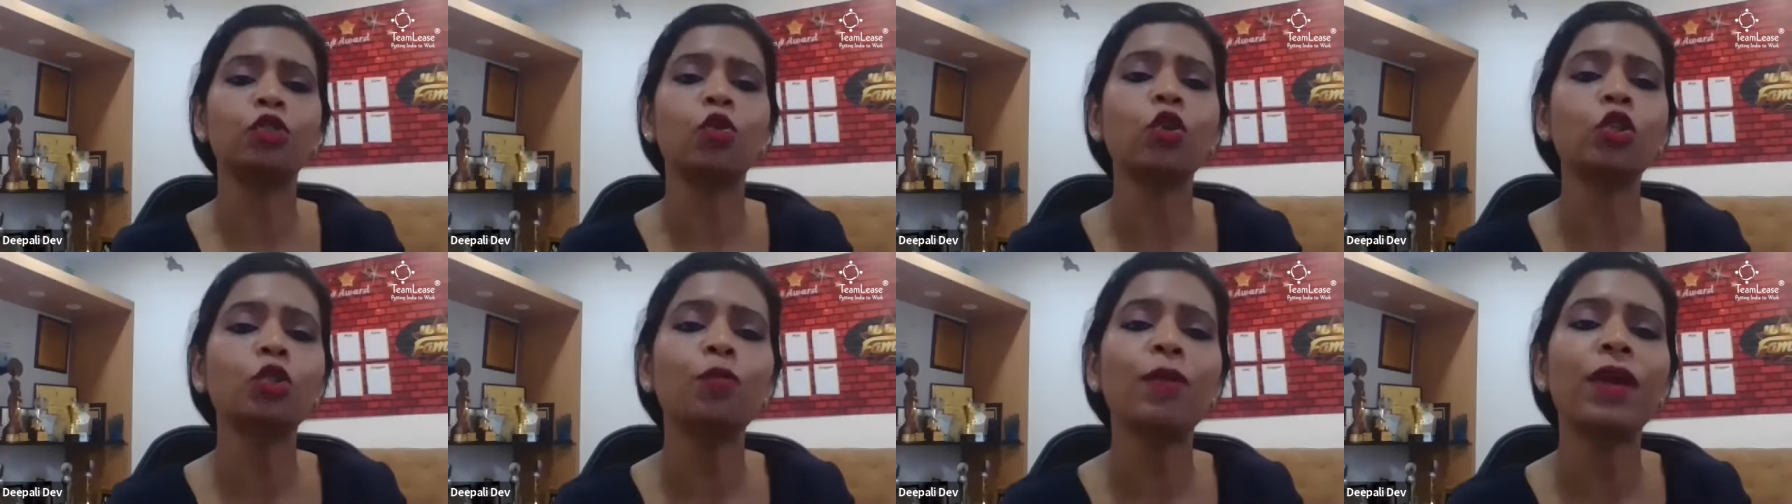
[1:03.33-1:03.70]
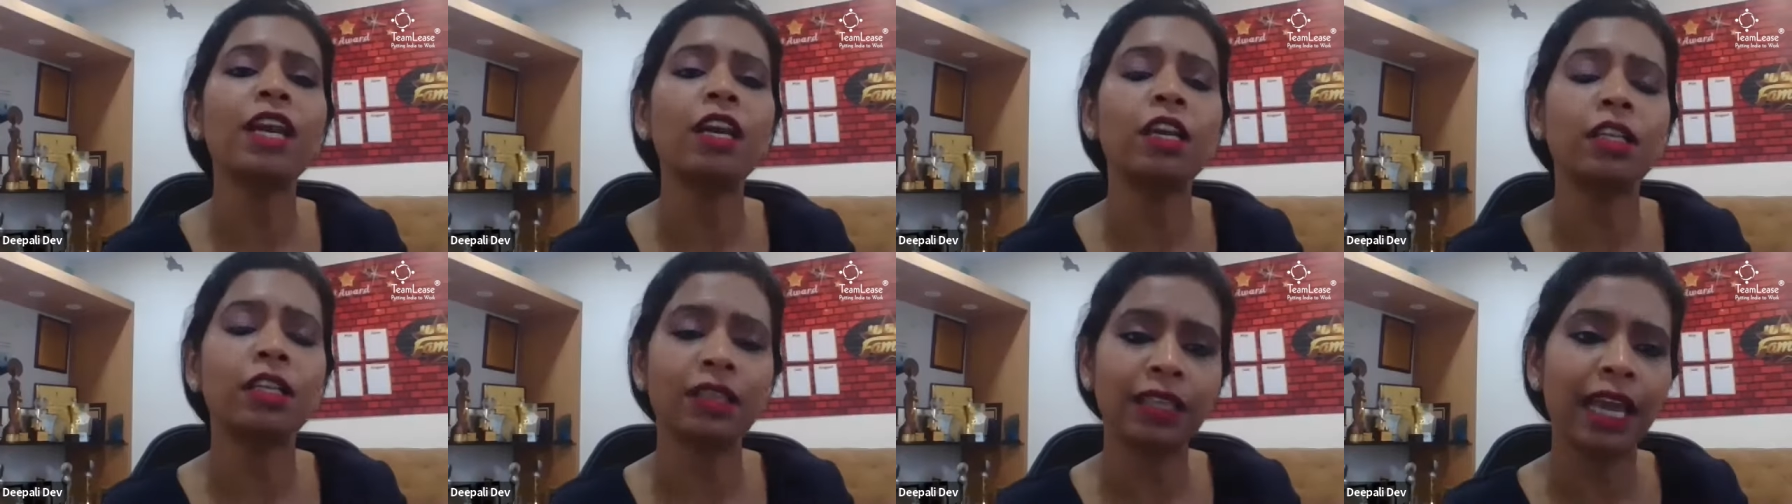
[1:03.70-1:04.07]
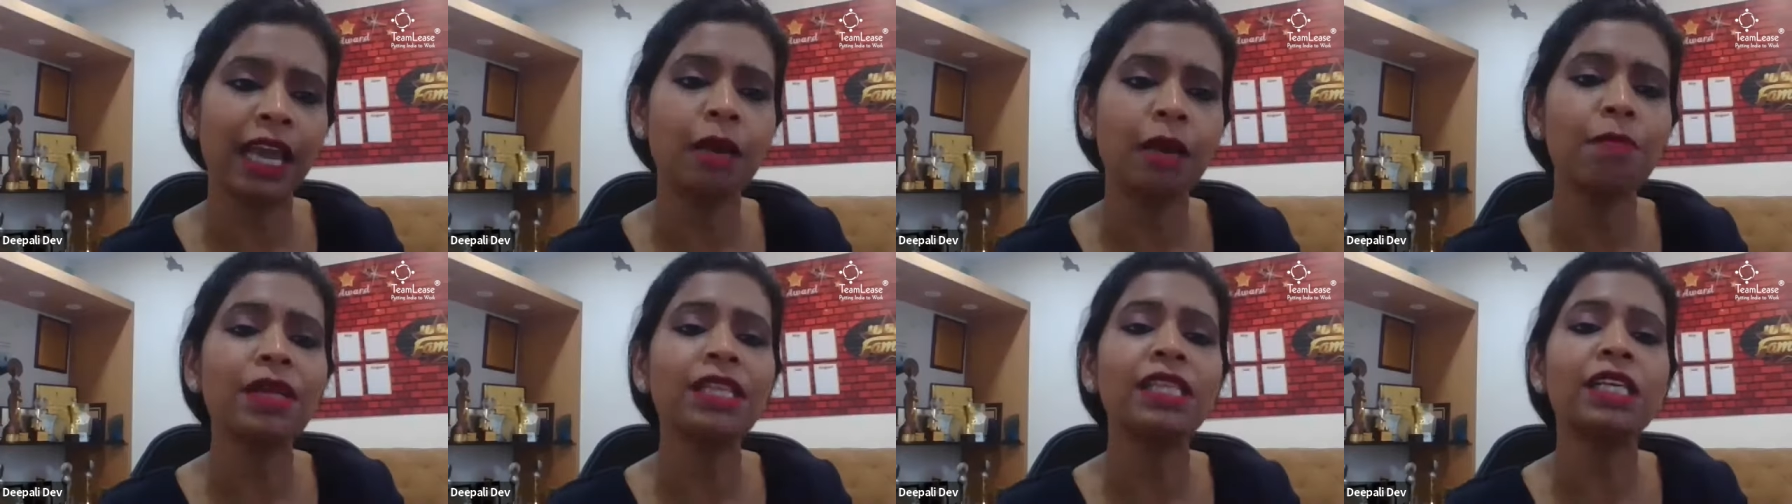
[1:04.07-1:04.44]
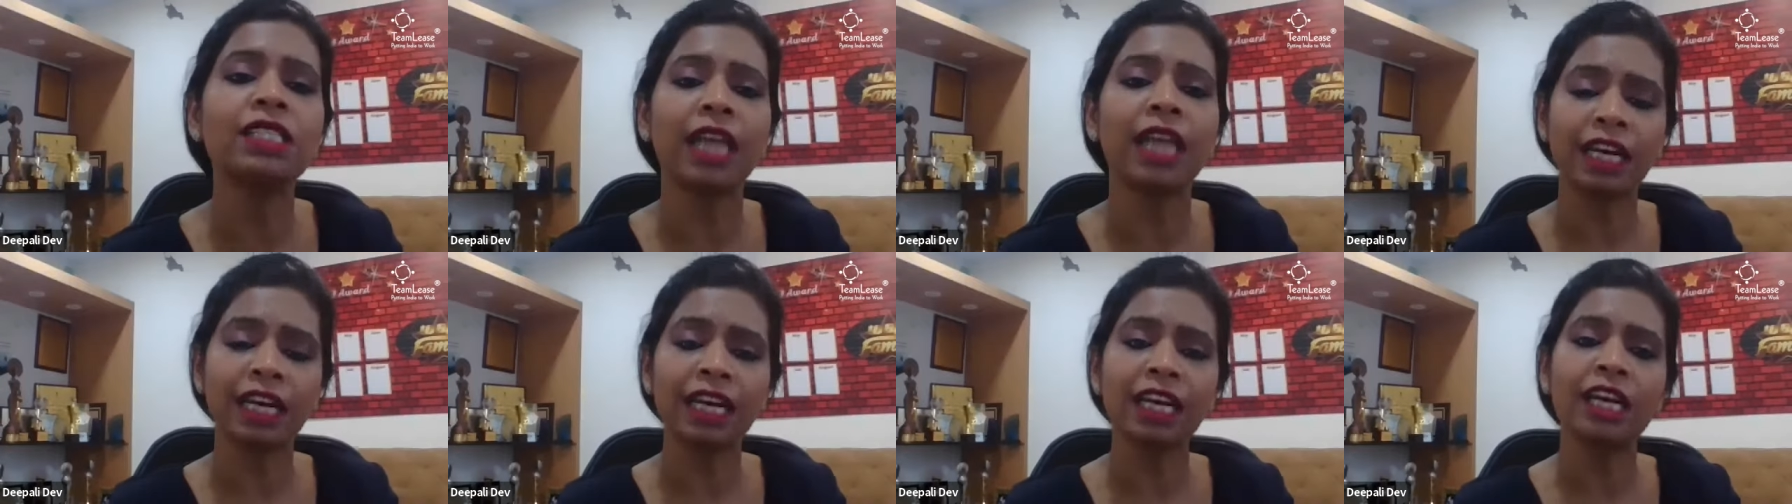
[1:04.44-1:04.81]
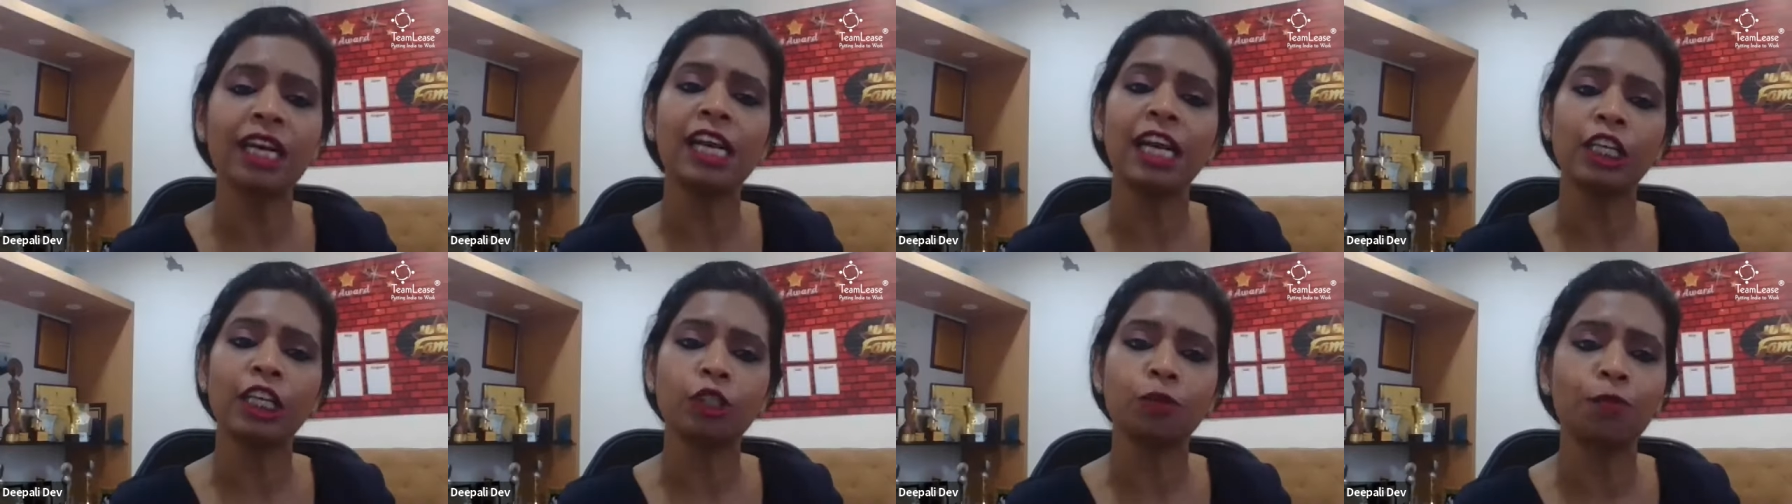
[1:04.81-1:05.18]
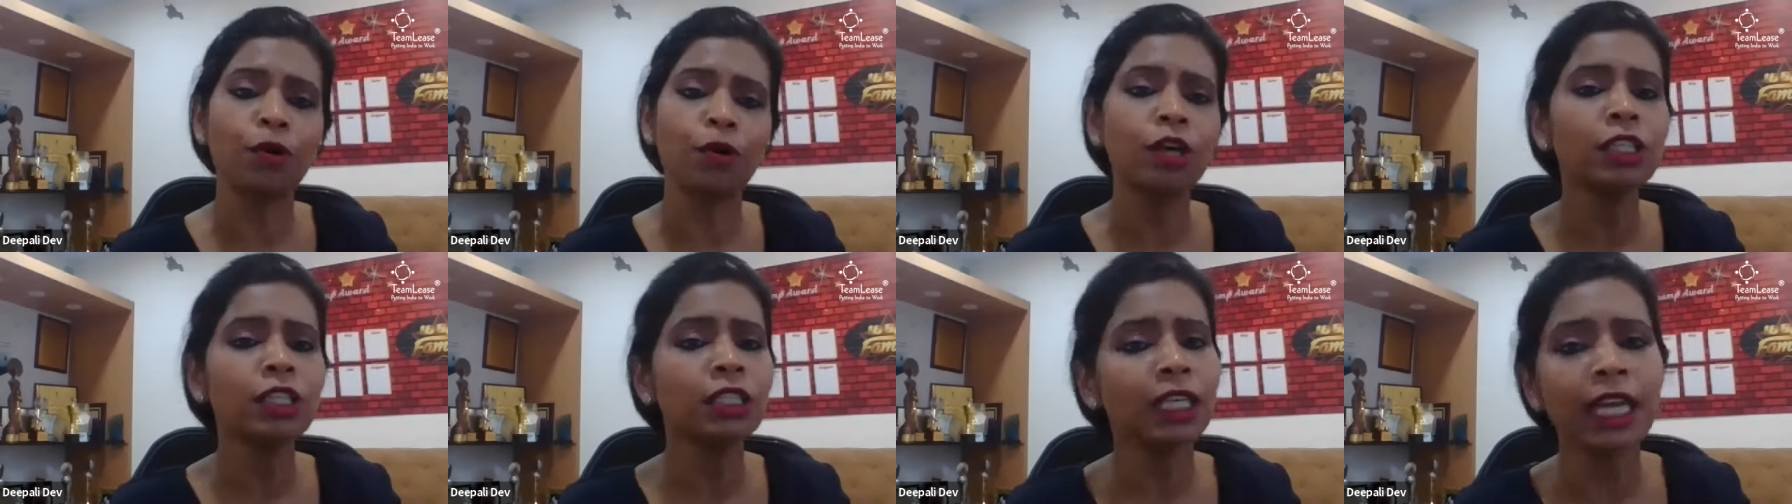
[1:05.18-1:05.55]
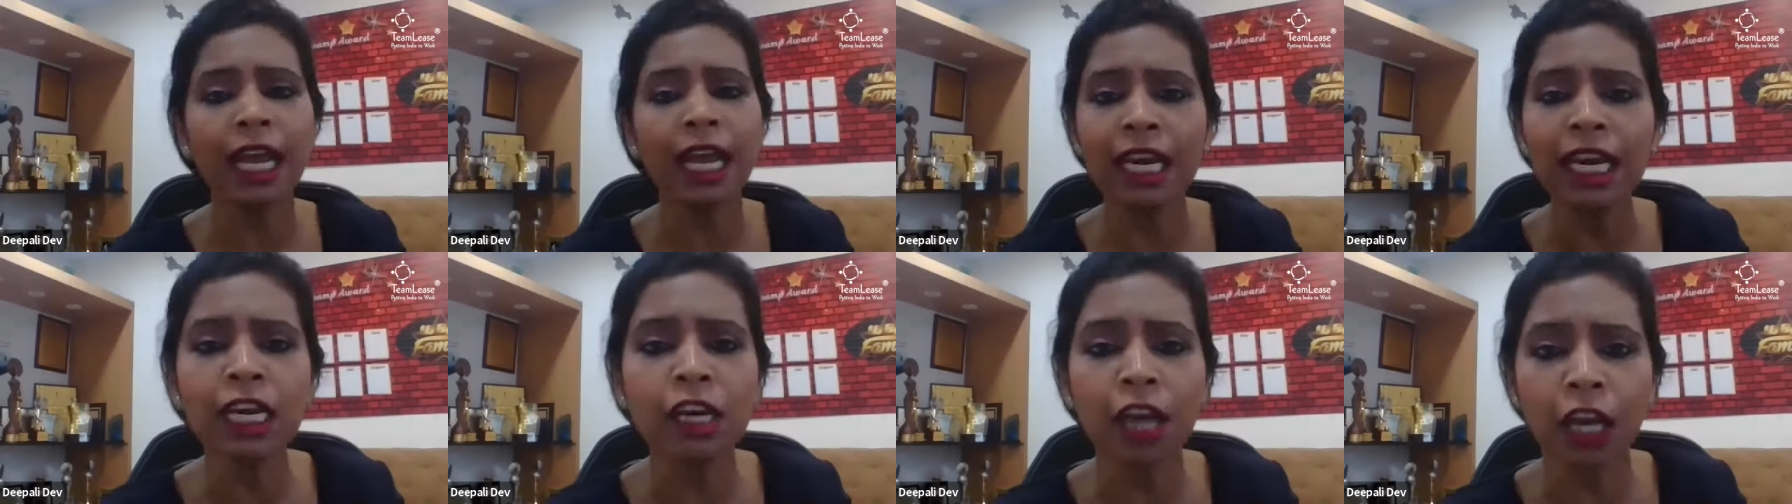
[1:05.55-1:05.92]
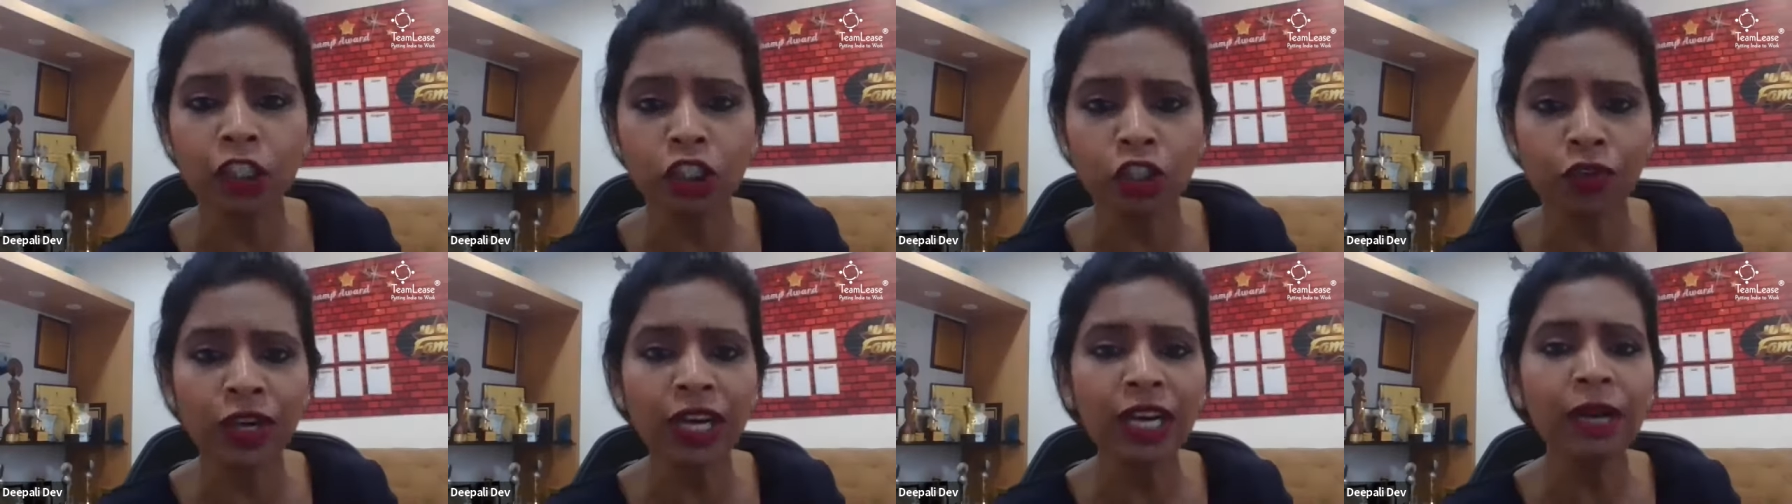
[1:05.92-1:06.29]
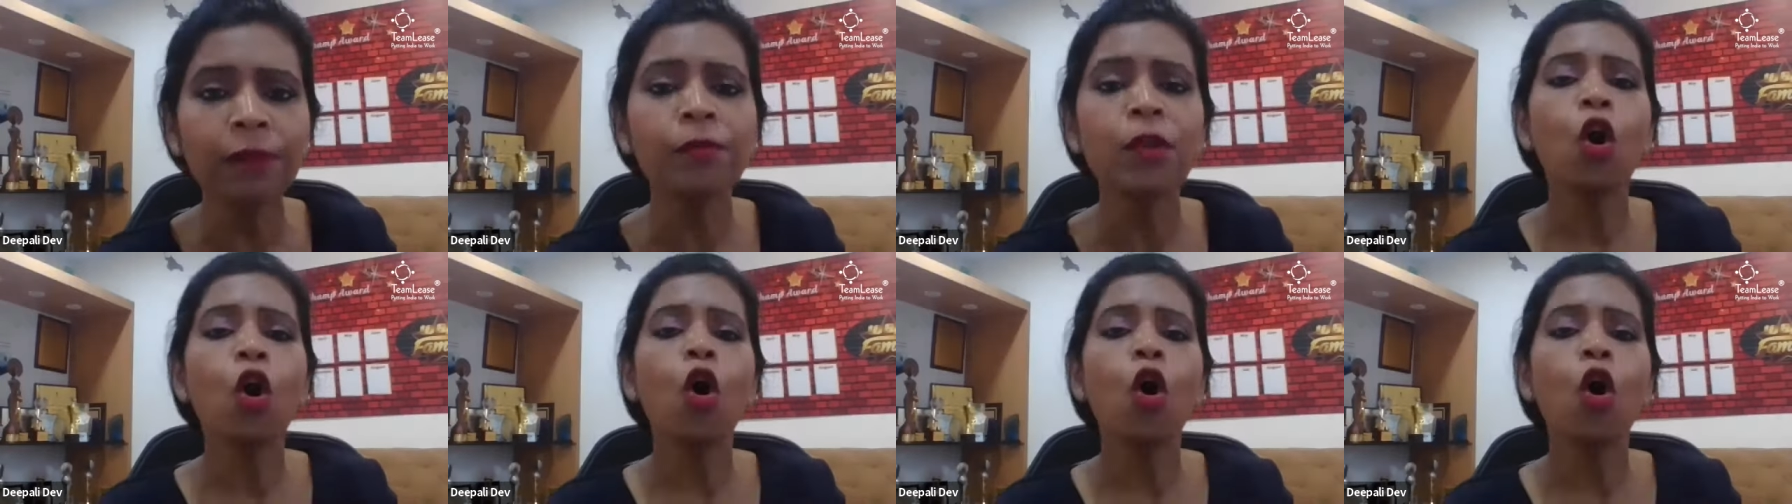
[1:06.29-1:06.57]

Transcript: Those can be the technical experts in any industry,